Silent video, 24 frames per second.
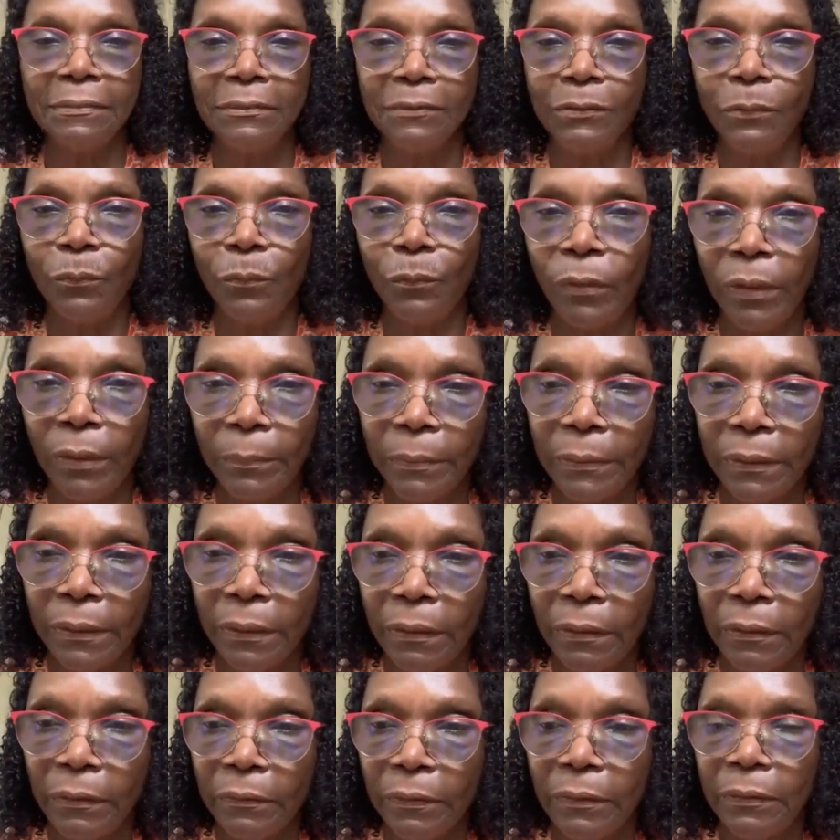There's a
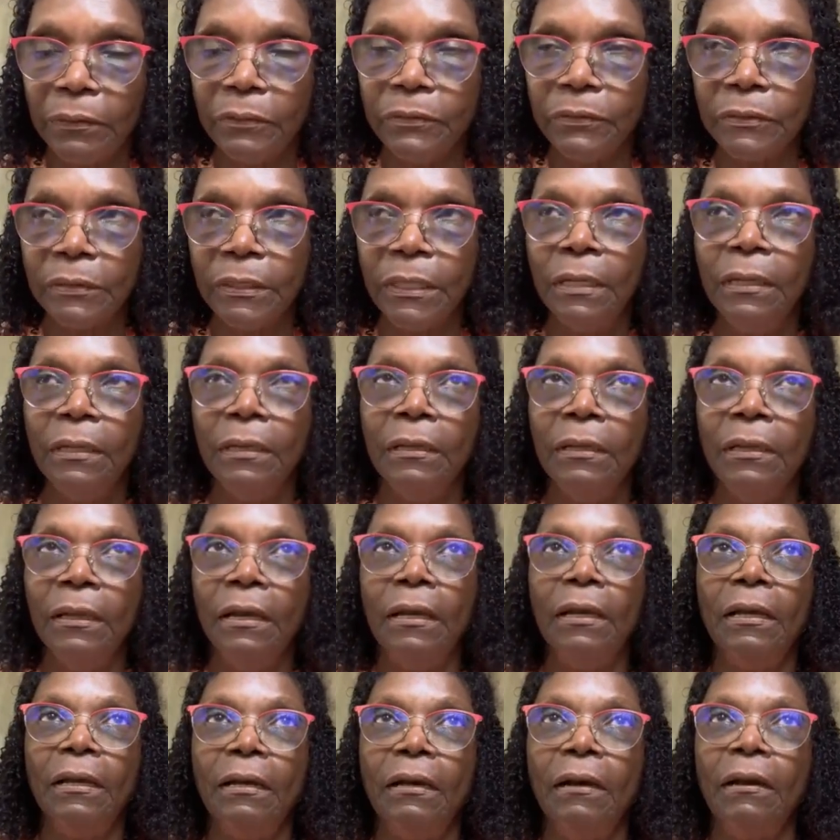webinar. There's
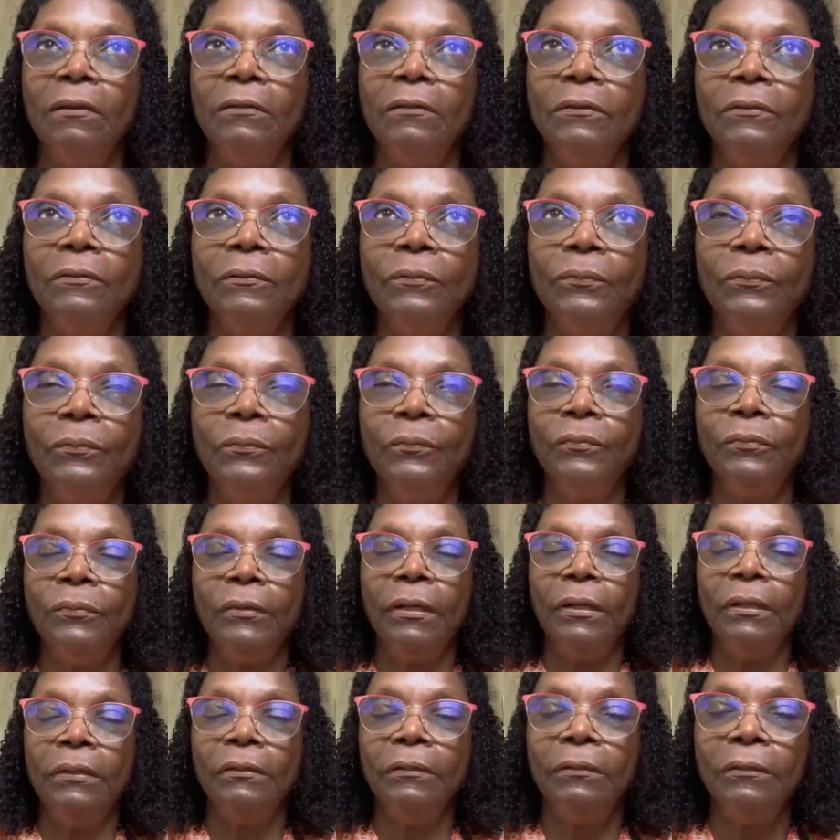on the
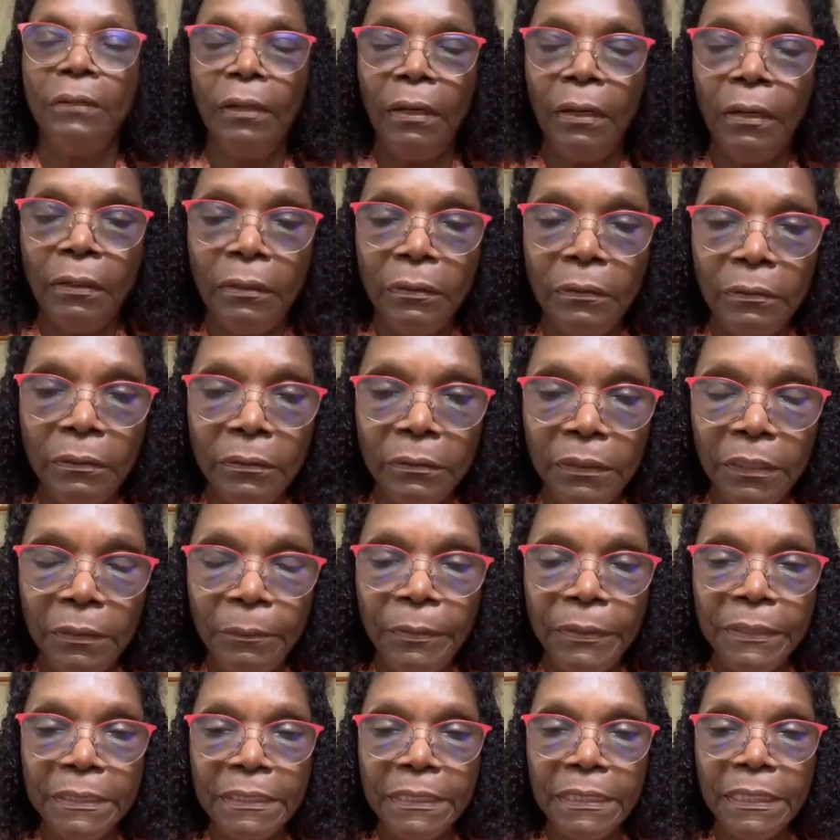
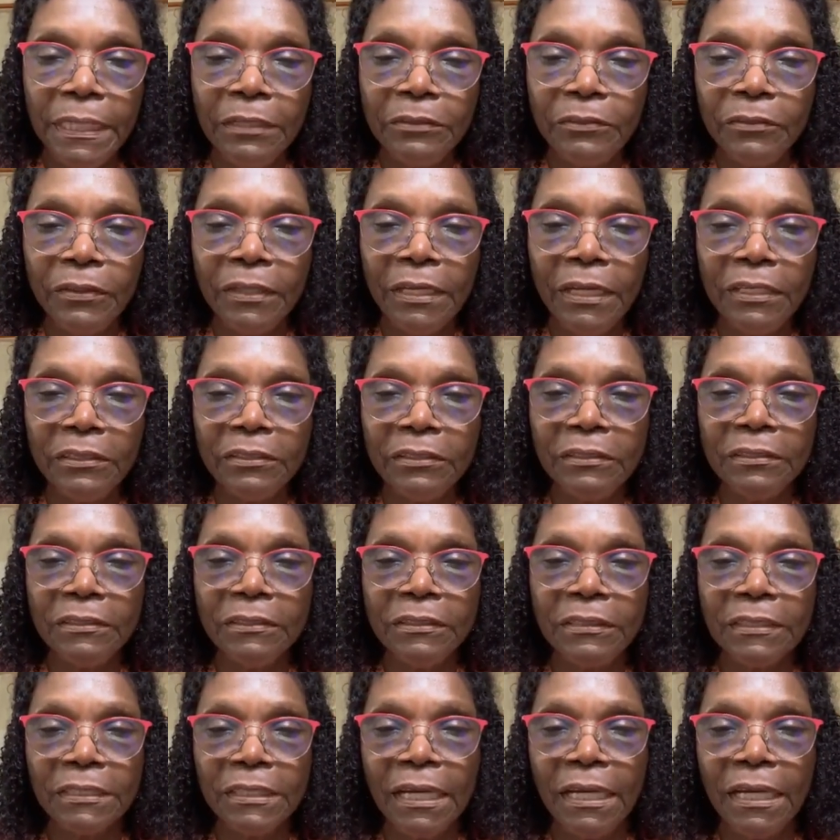DPC educational
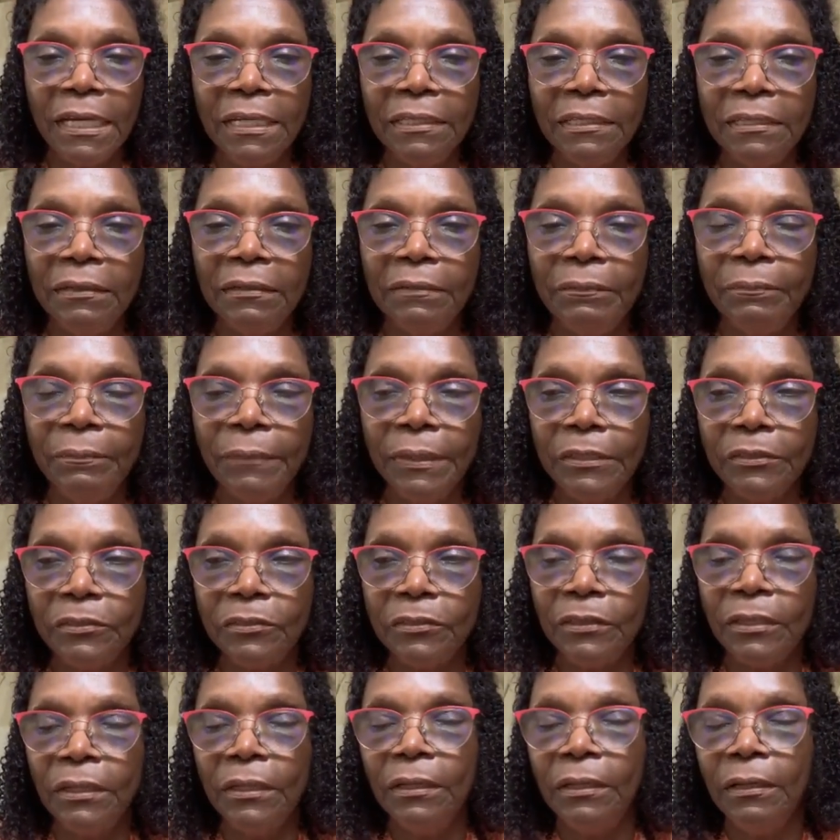site.
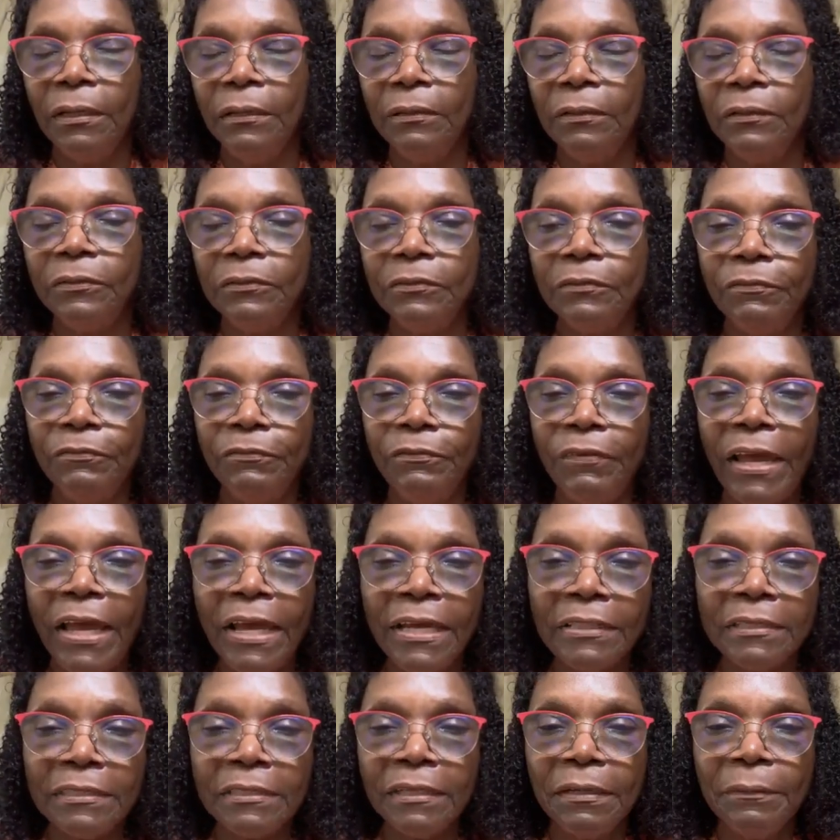There's
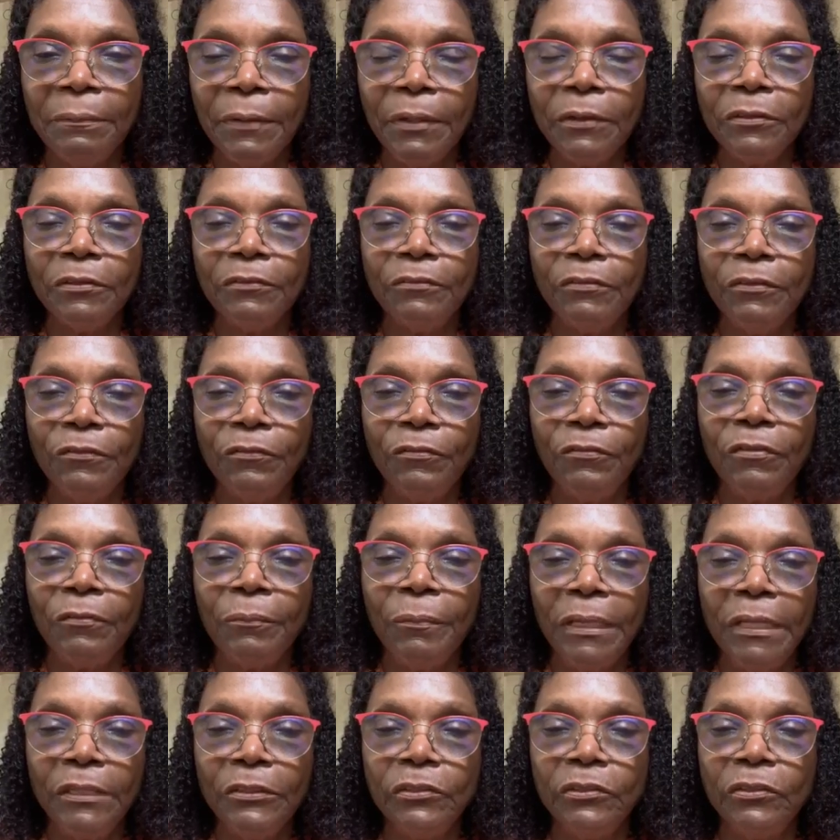vast amount of
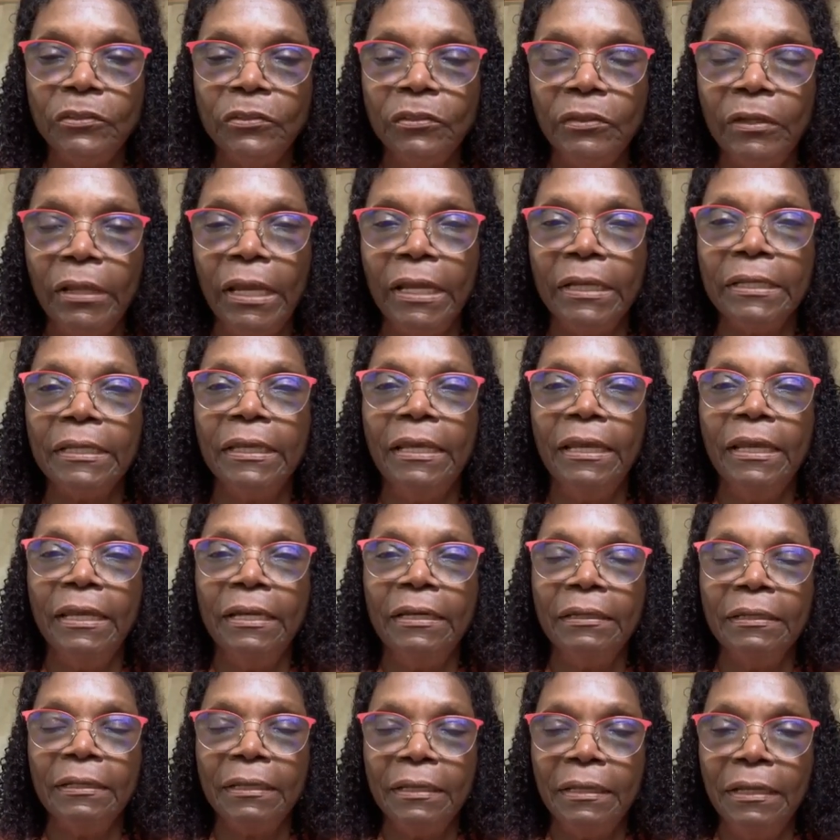information that
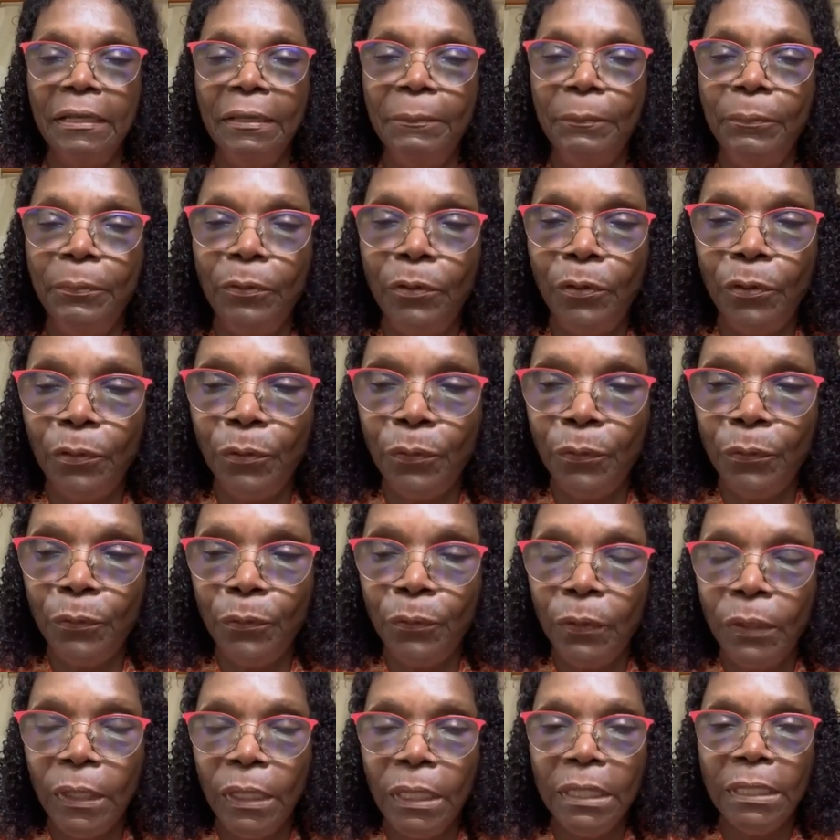can keep
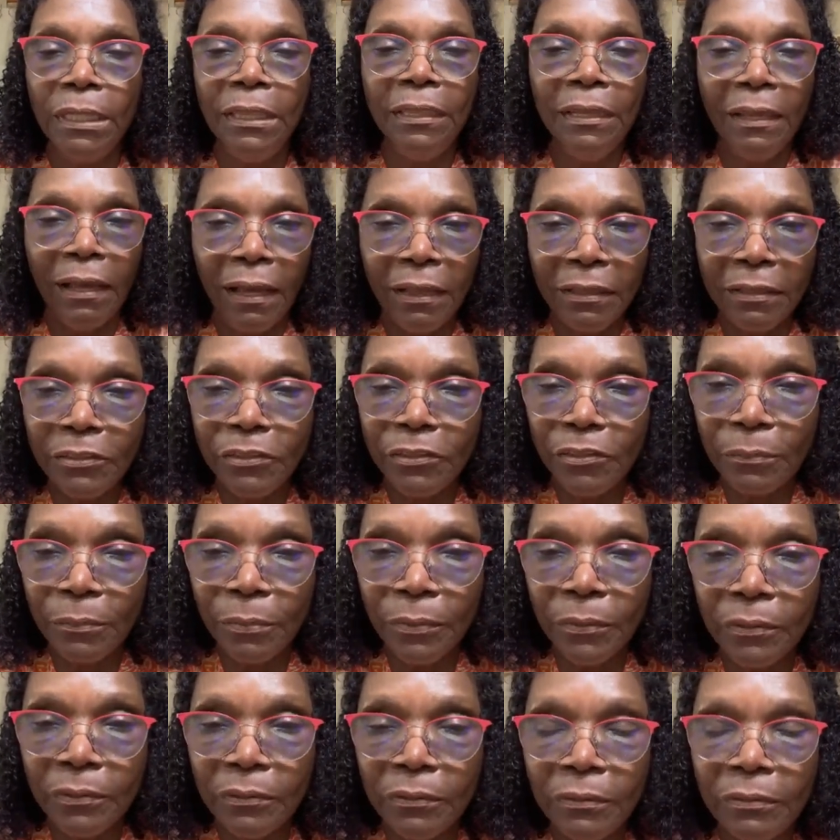you
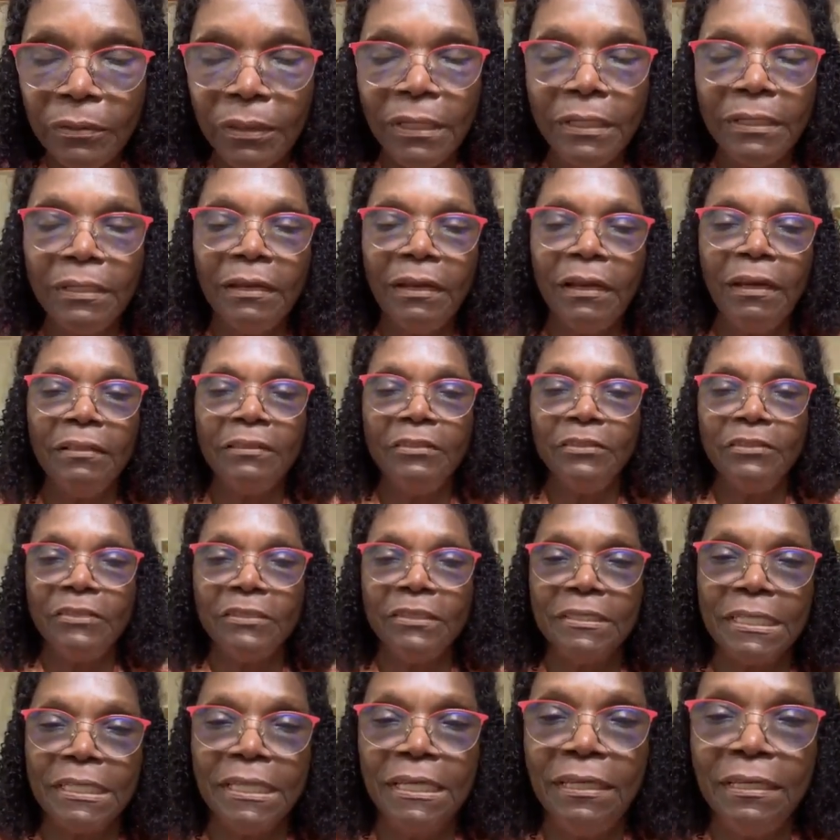knowledgeable, and knowledge
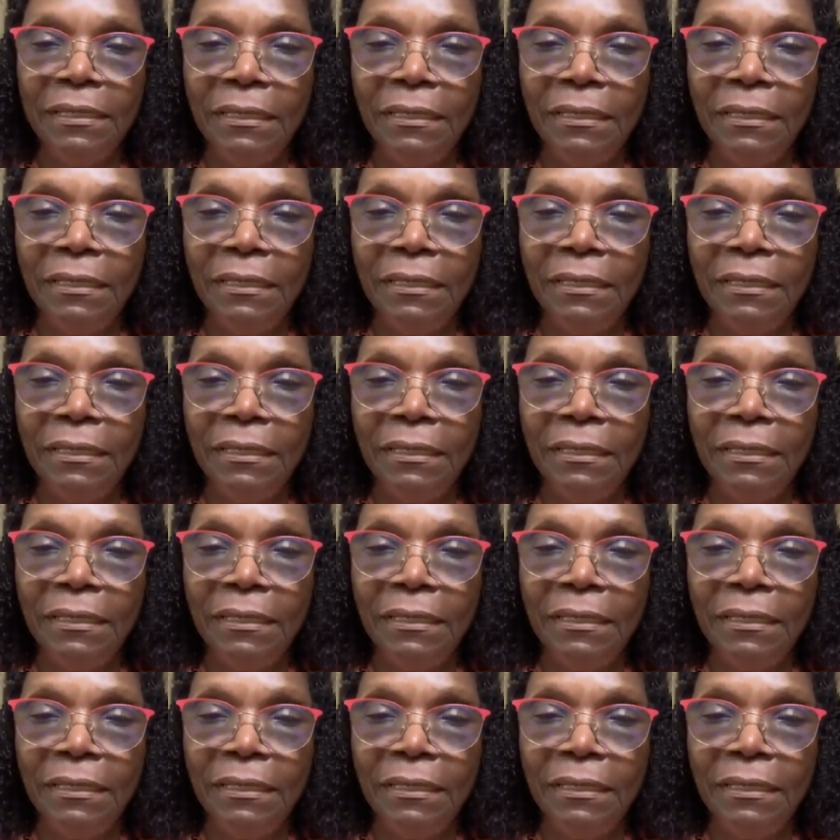is